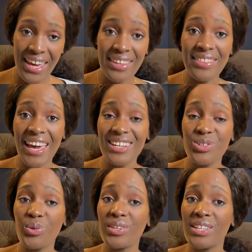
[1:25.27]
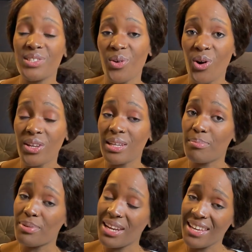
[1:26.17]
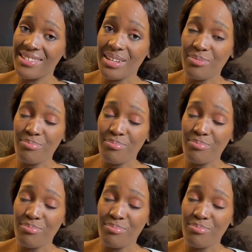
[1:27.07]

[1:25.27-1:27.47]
That on its own plays a